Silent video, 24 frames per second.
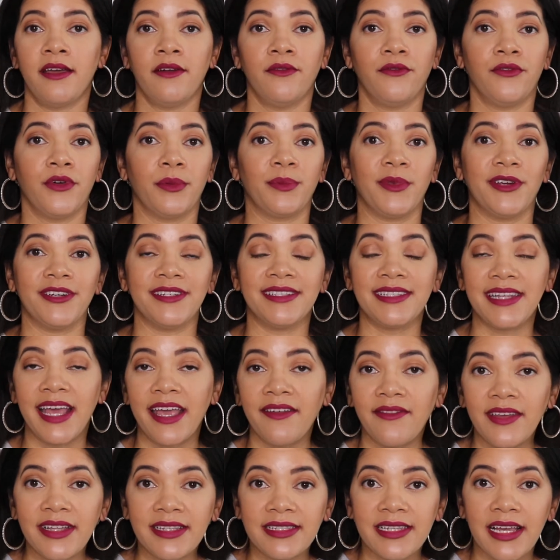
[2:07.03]
from your
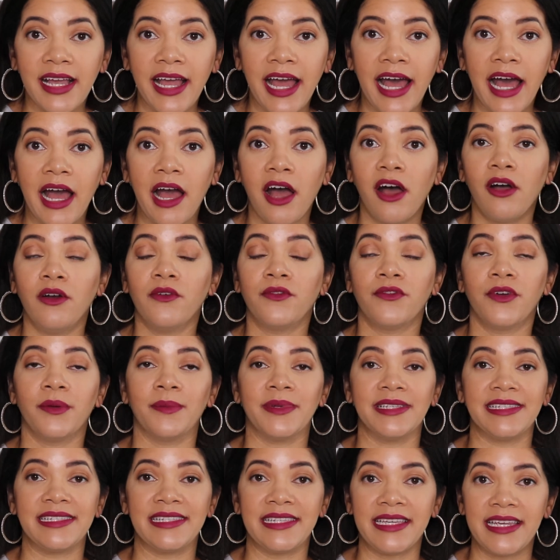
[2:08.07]
savings account, from
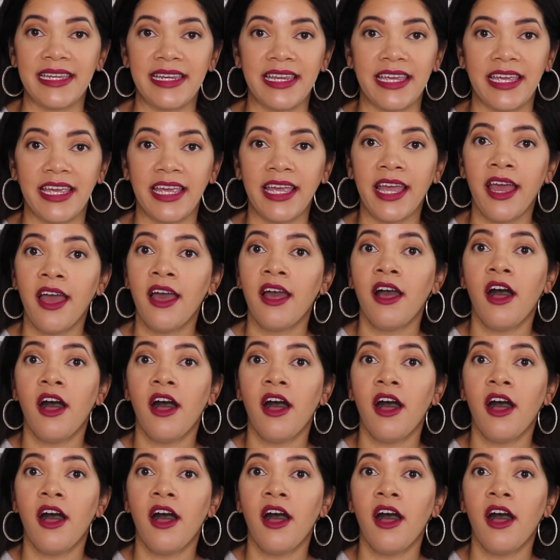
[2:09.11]
a CD,